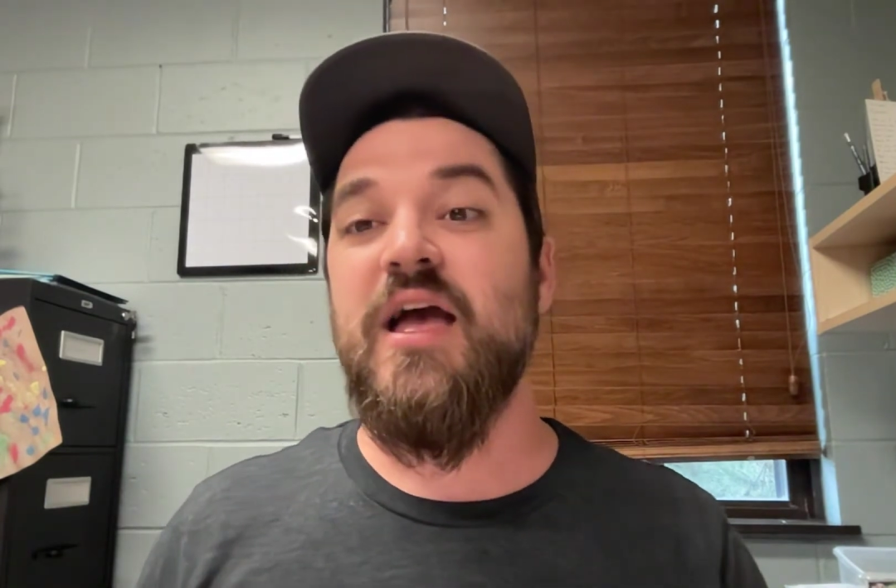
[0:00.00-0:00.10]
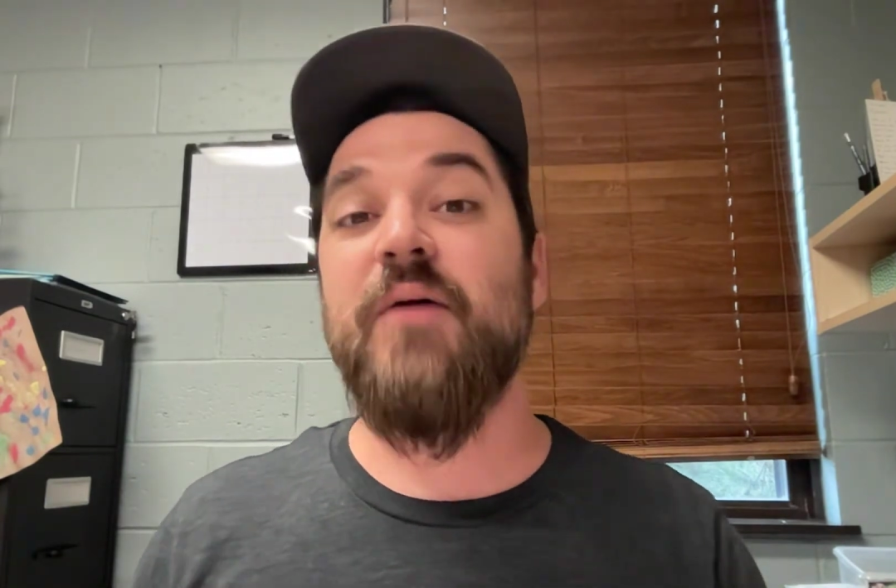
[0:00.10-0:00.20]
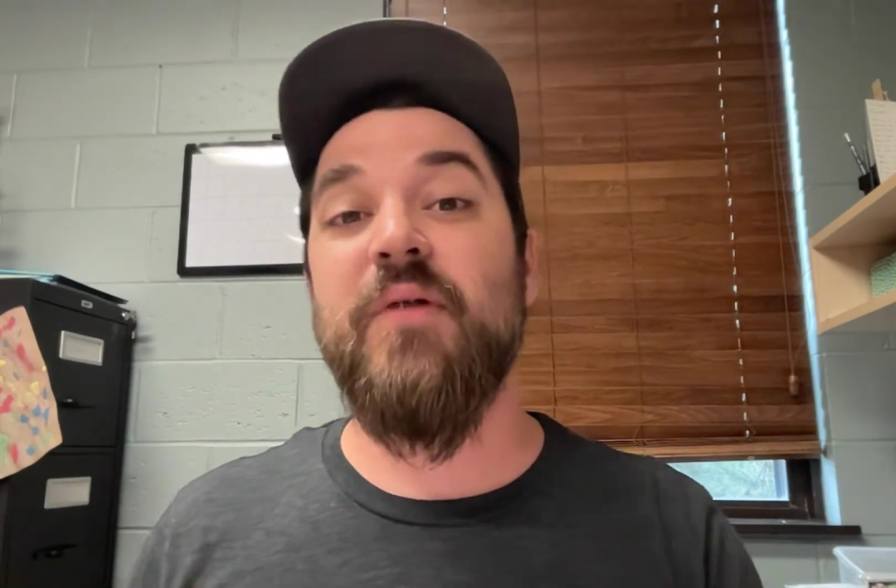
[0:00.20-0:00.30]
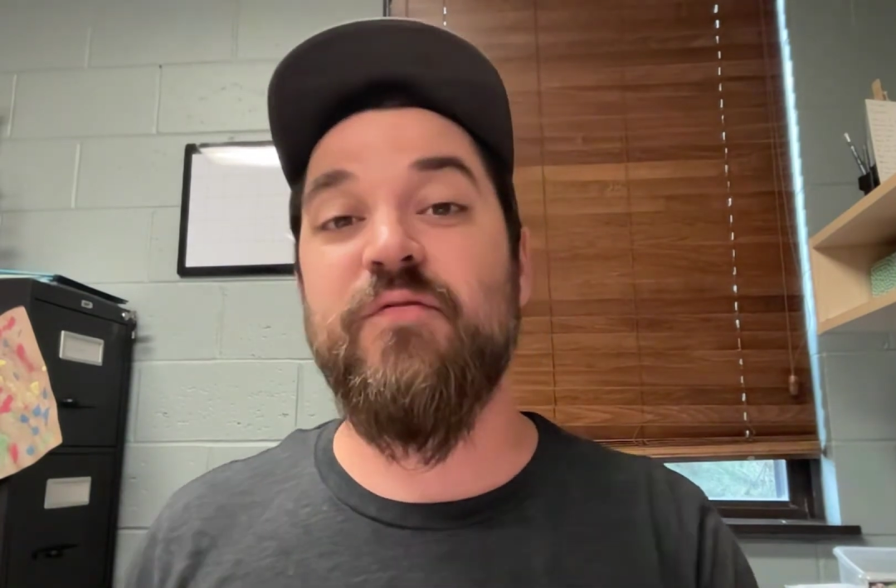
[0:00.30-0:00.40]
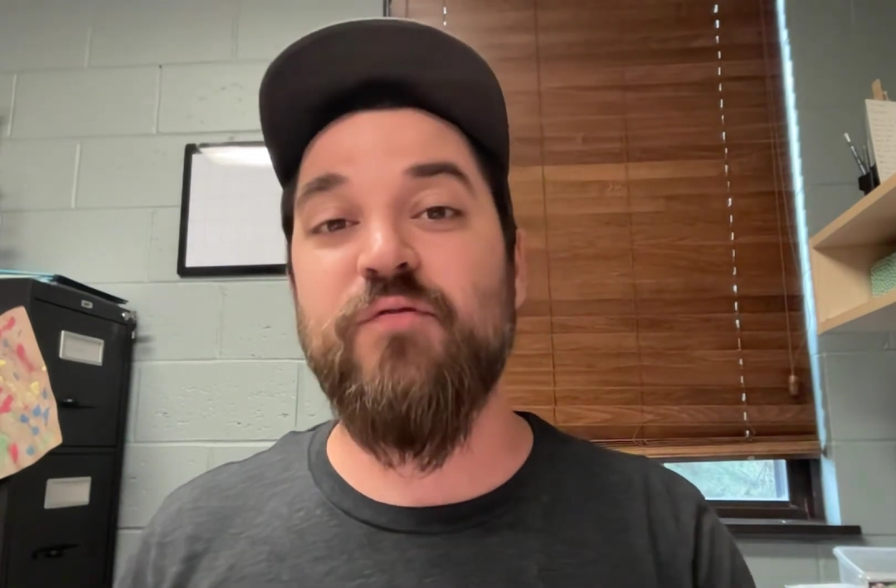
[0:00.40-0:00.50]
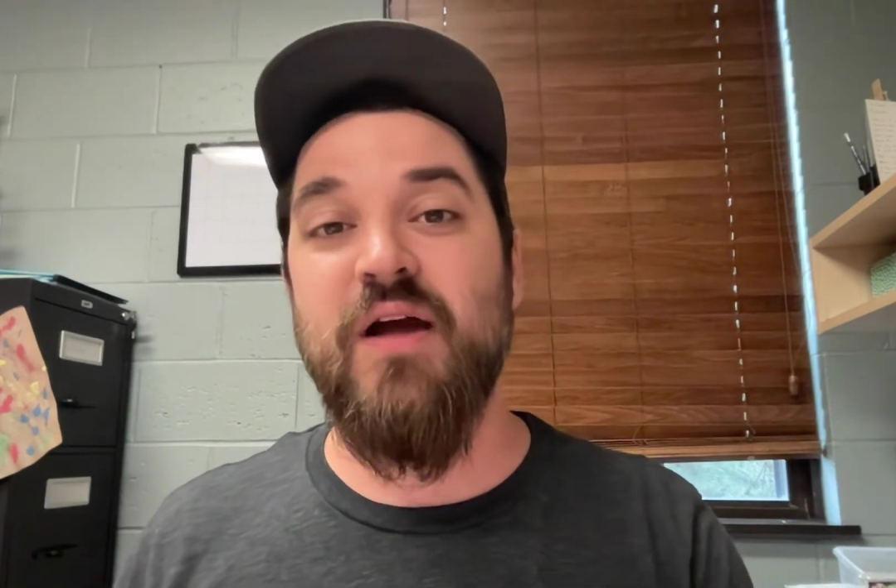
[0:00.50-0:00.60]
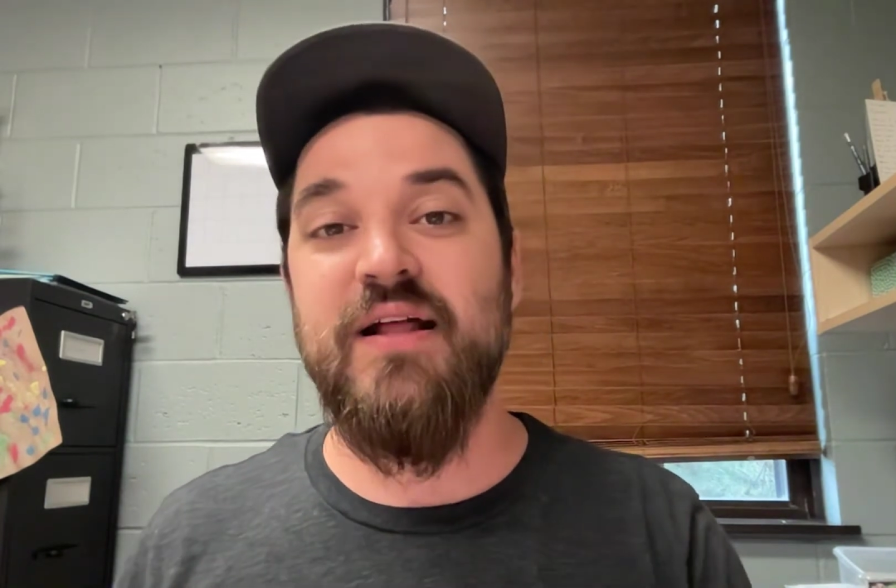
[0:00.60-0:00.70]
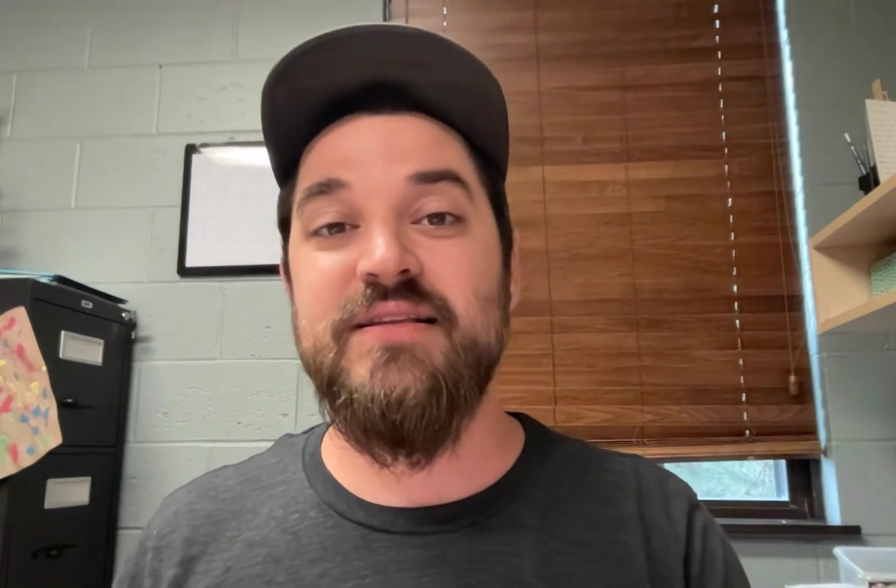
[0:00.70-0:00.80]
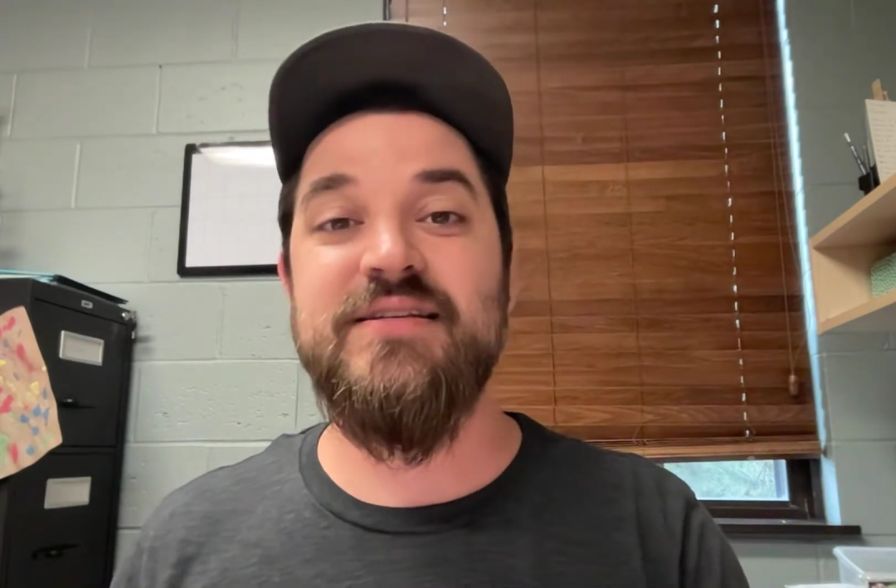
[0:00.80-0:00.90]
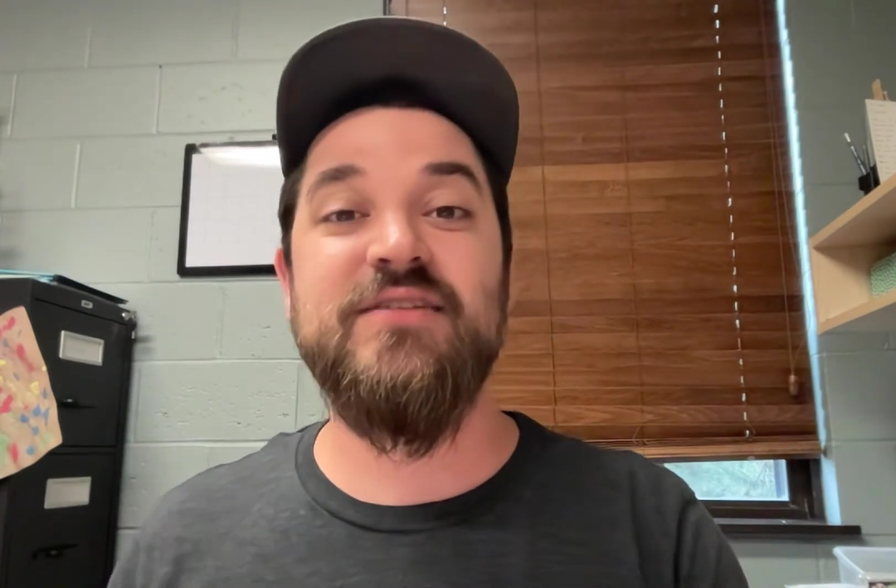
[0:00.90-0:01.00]
and my
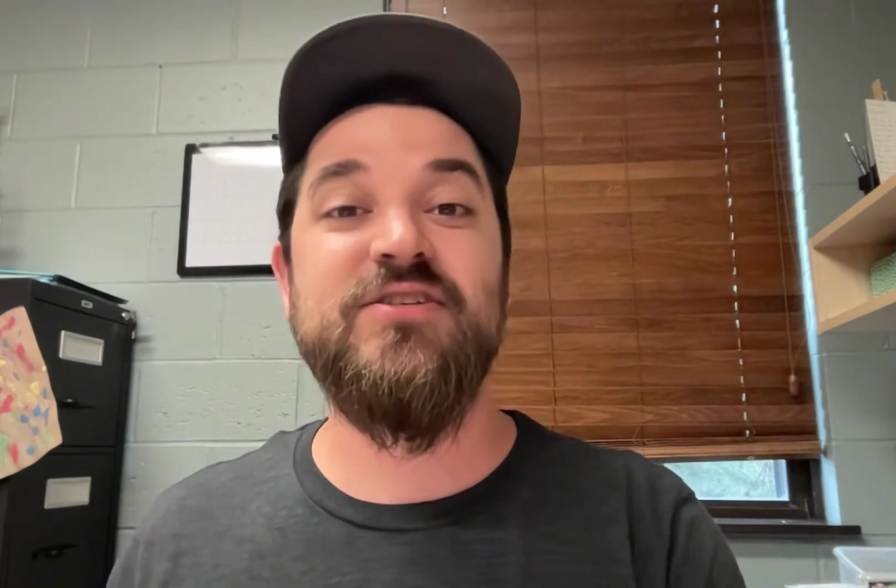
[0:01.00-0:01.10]
friends and